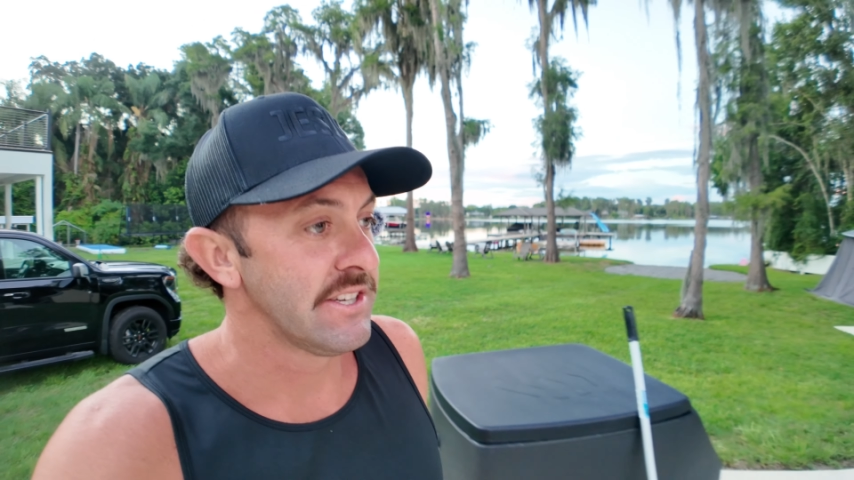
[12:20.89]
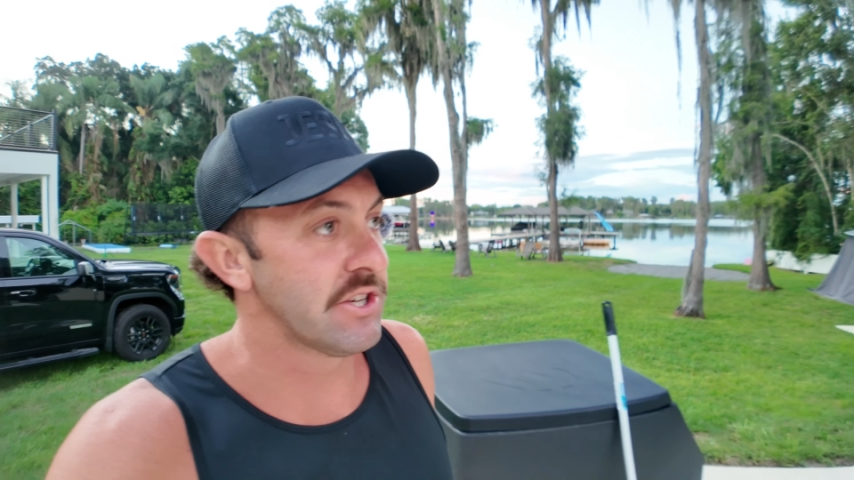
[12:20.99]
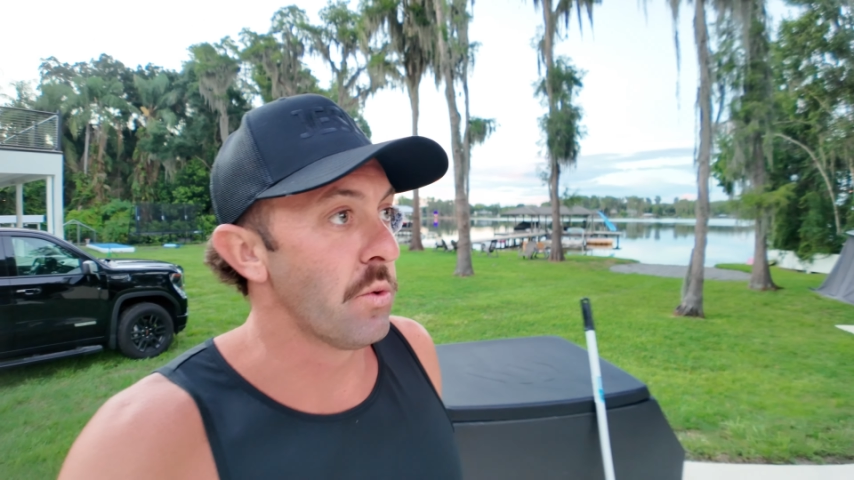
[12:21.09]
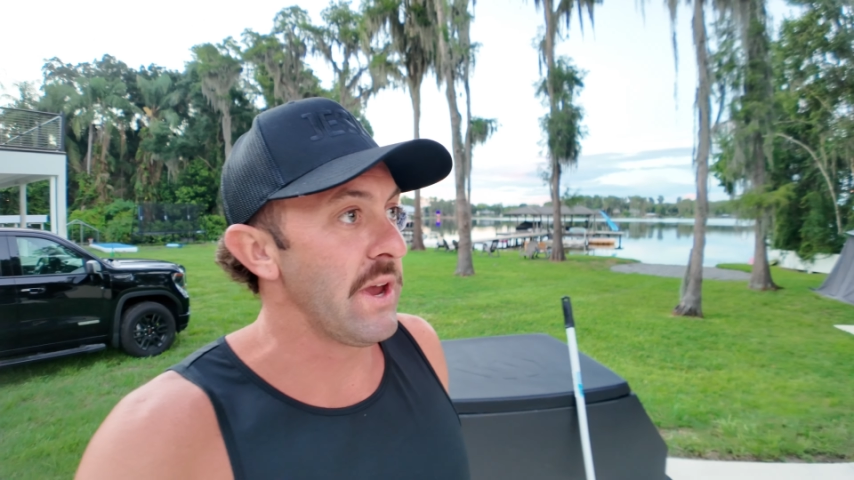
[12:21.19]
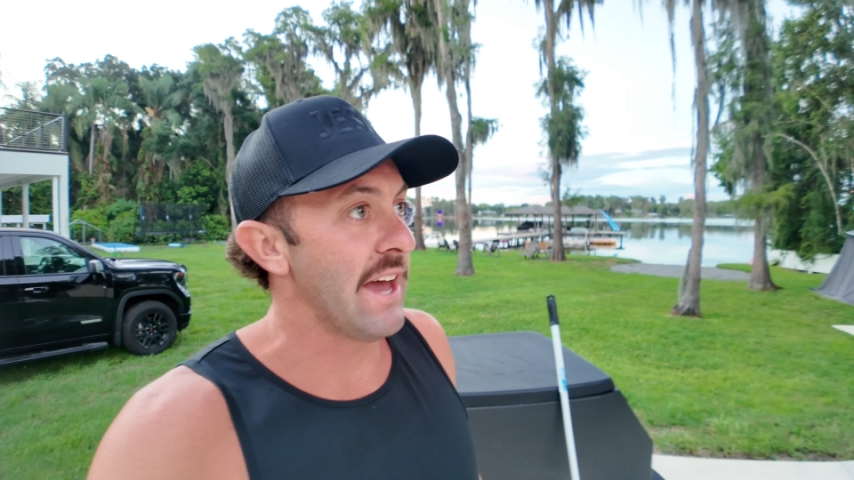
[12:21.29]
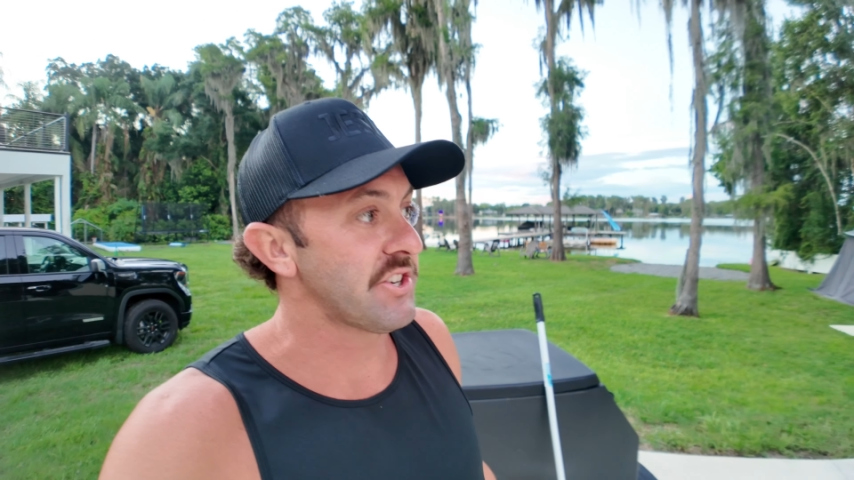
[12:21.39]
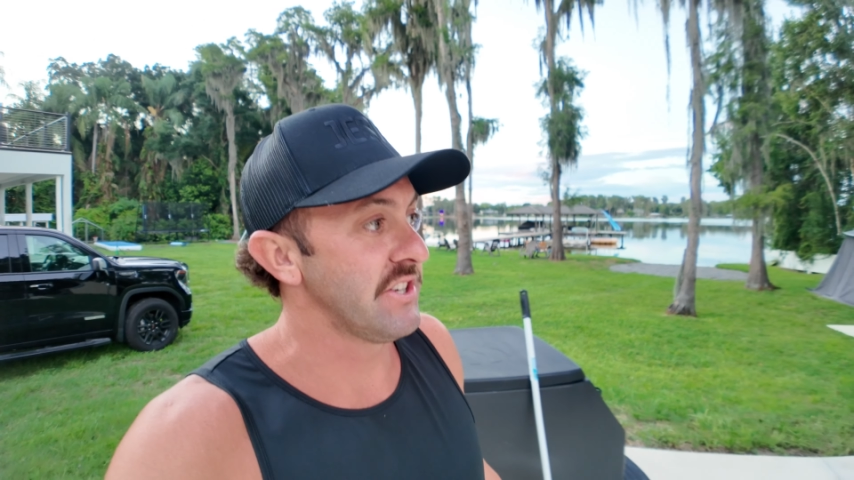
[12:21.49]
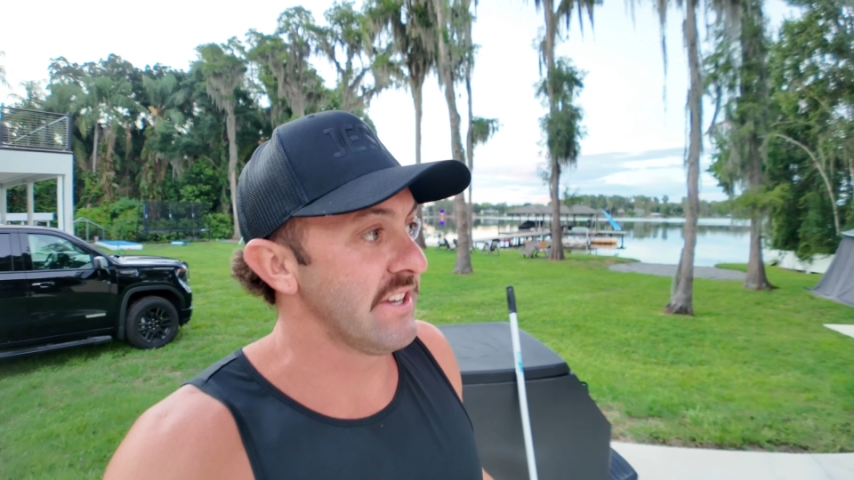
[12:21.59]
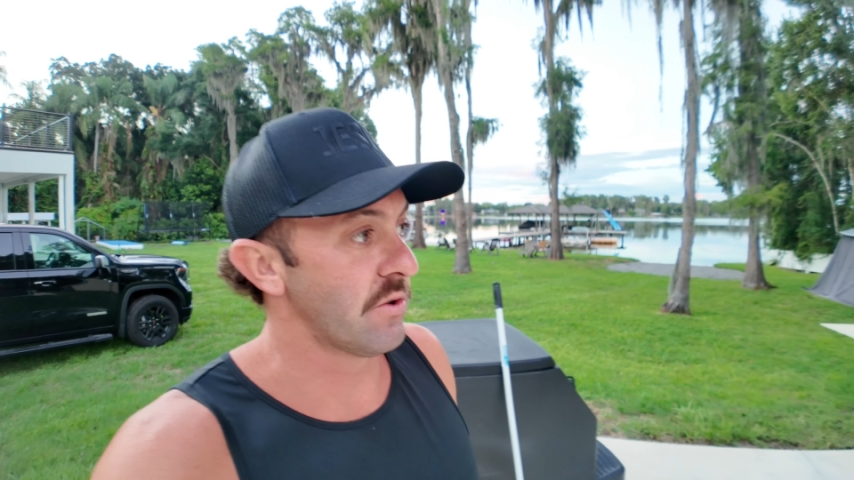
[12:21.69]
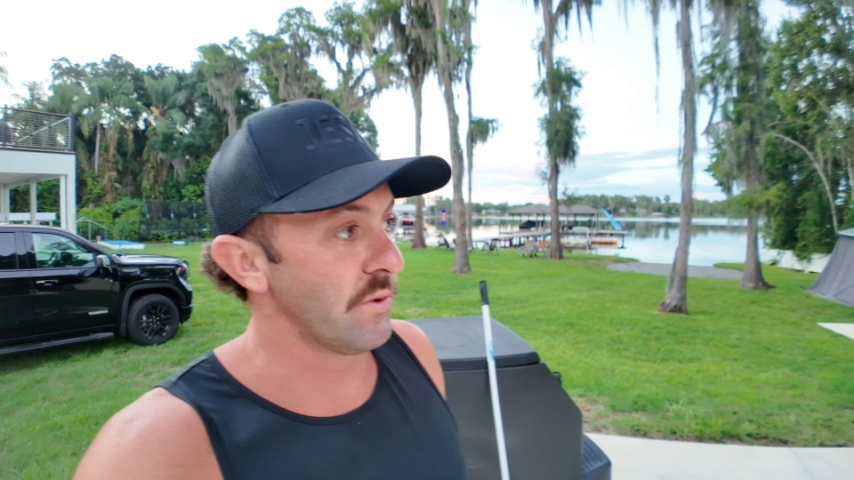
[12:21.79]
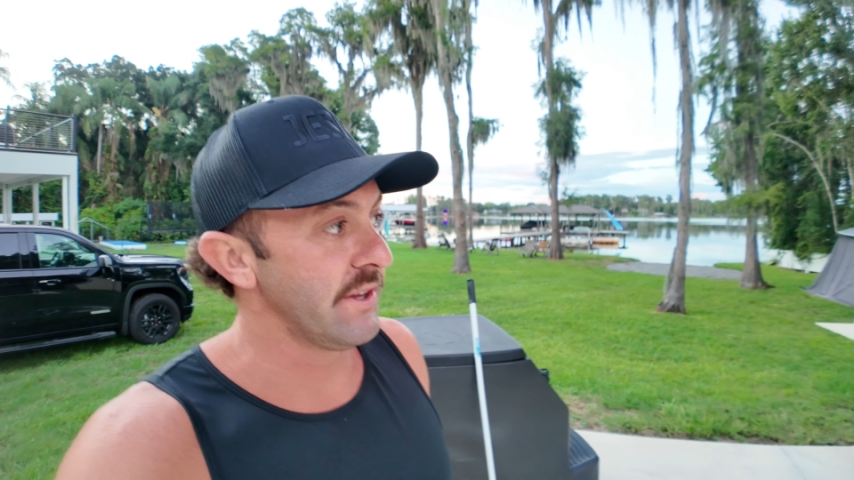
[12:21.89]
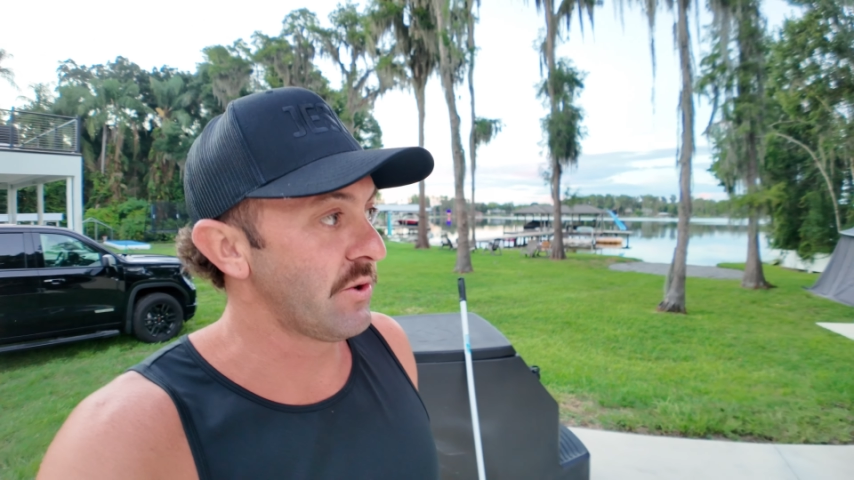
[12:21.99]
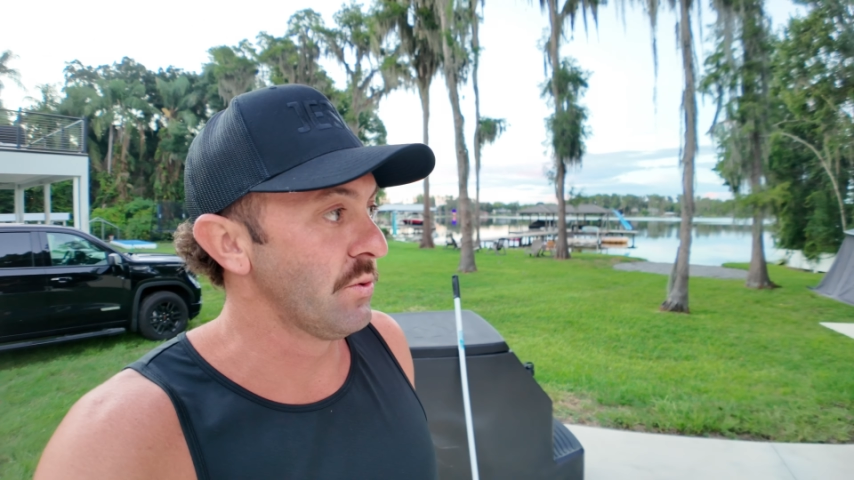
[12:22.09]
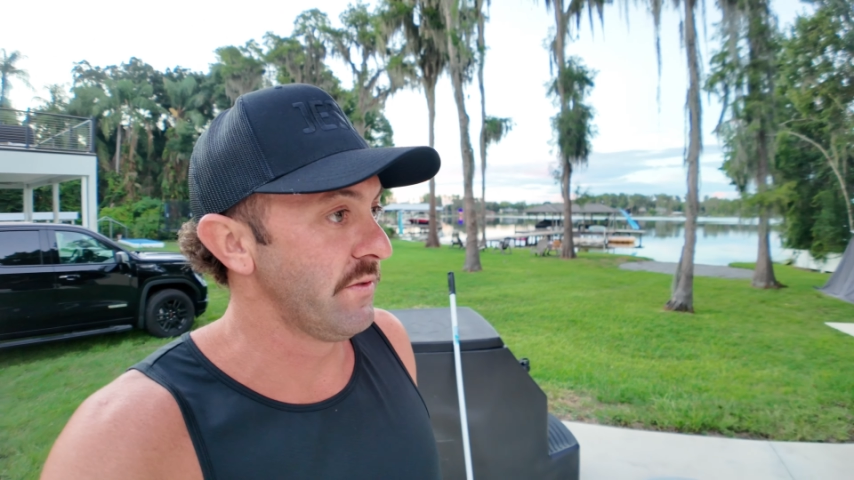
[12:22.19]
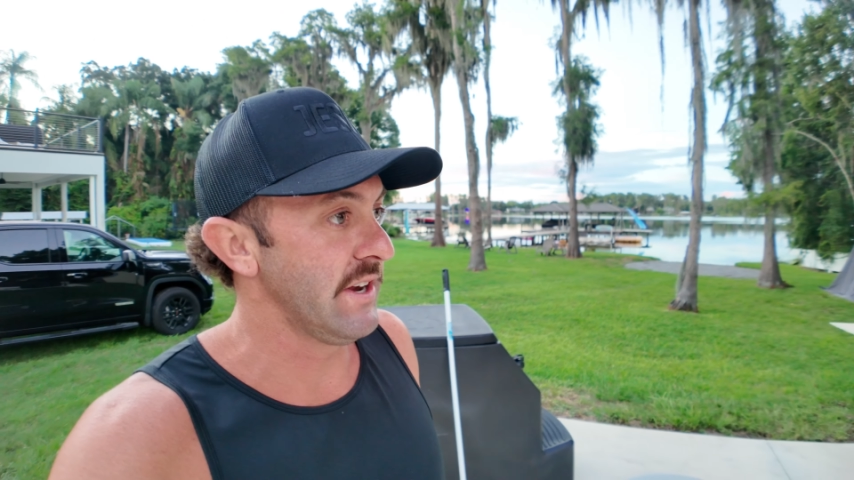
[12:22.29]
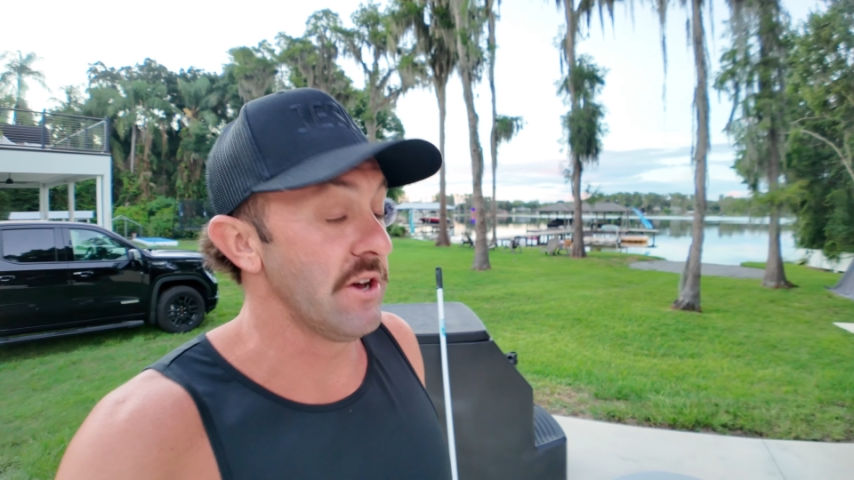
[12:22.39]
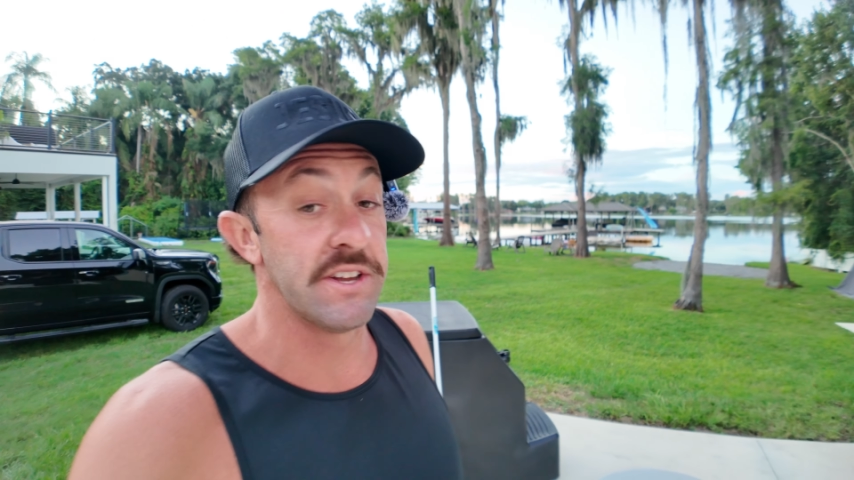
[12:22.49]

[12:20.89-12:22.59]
So we actually did a really cool video,